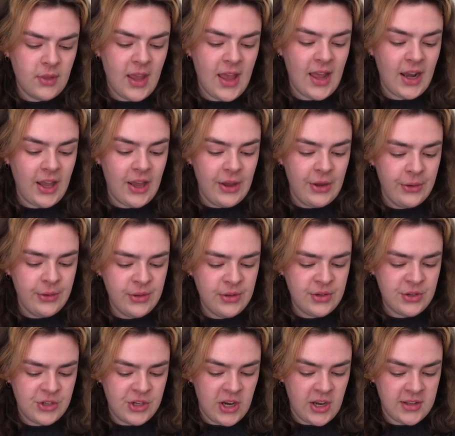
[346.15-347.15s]
"Hello,"
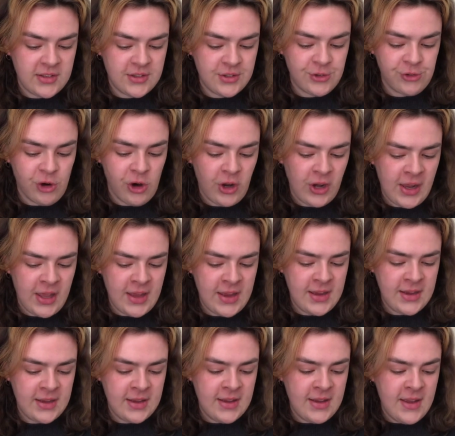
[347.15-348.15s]
she answered groggily.
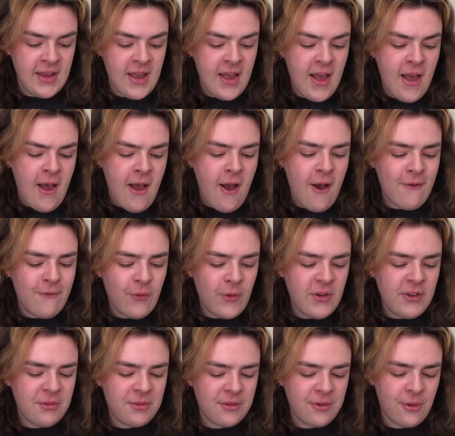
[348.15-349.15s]
Her
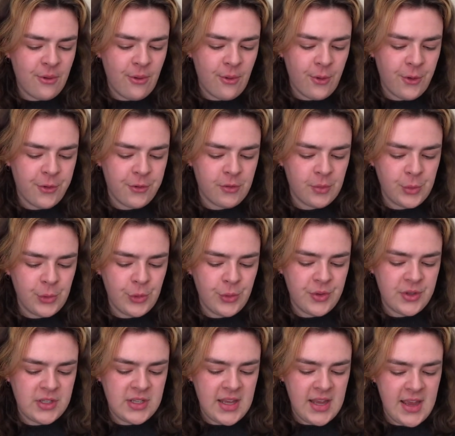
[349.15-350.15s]
voice was hoarse from all
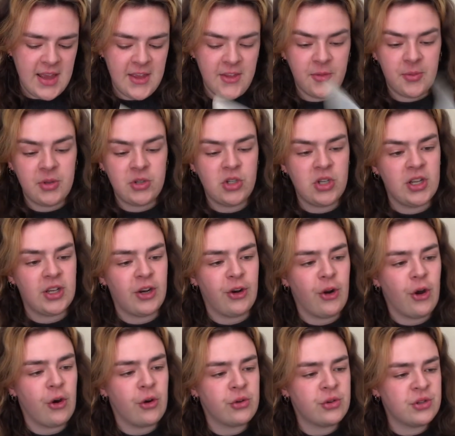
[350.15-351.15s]
the tears, but she had
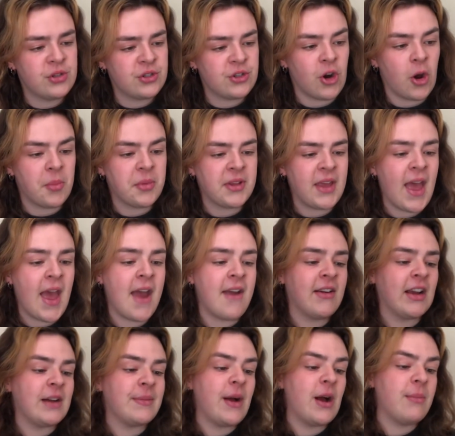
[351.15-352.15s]
long stopped
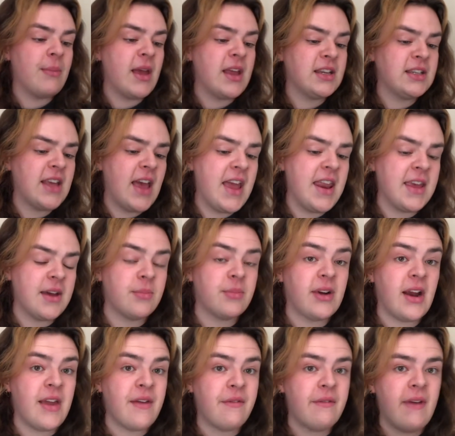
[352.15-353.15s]
caring about maintaining a
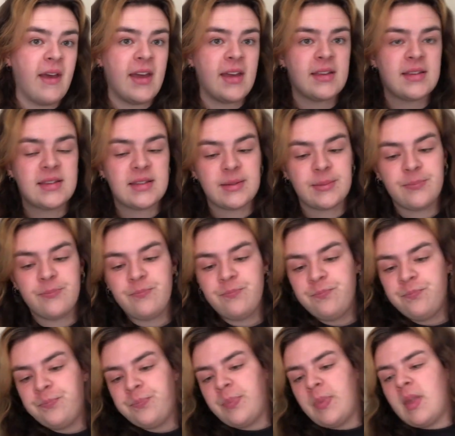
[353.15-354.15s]
brave face.
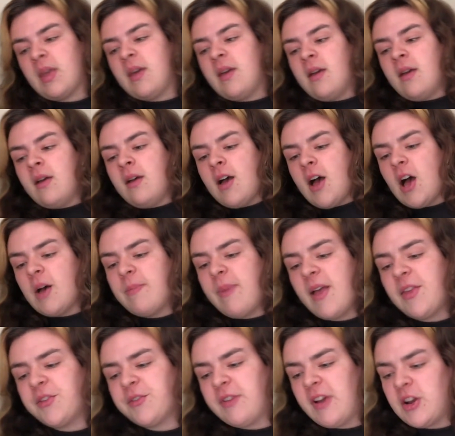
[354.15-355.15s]
Her
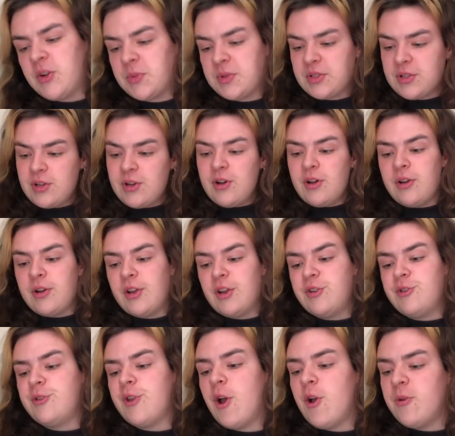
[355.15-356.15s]
best friend was gone,
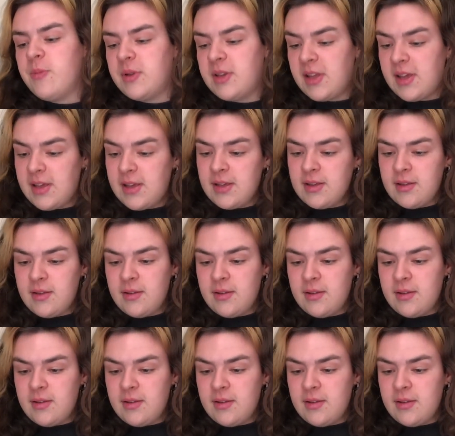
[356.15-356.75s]
and nobody